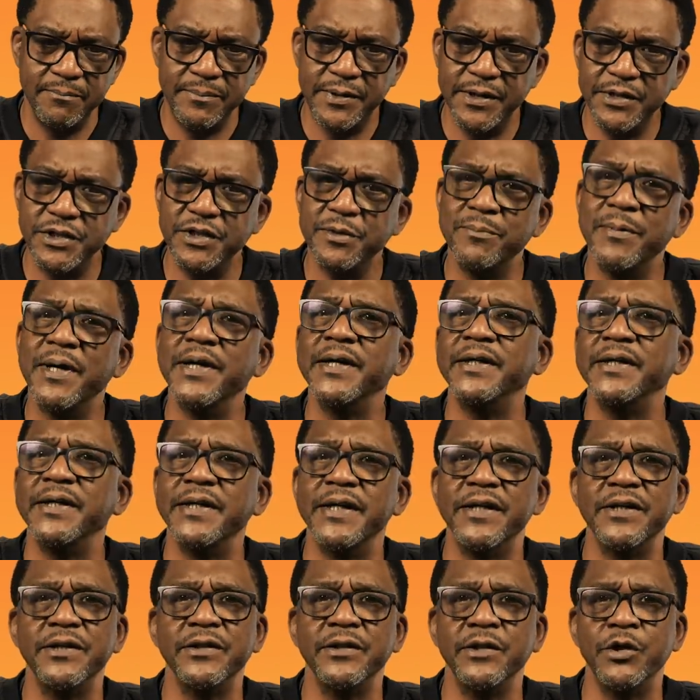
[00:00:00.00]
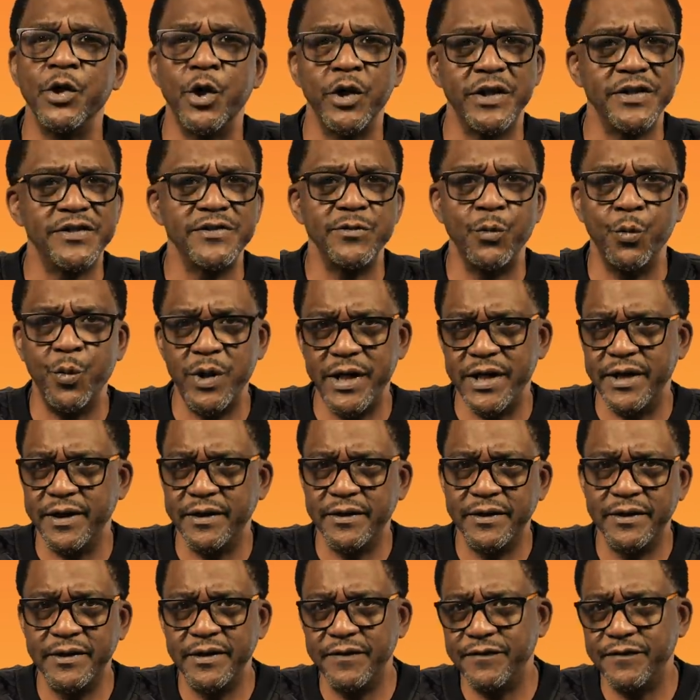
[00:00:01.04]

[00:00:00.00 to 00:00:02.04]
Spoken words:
putting your money together to go get some weed.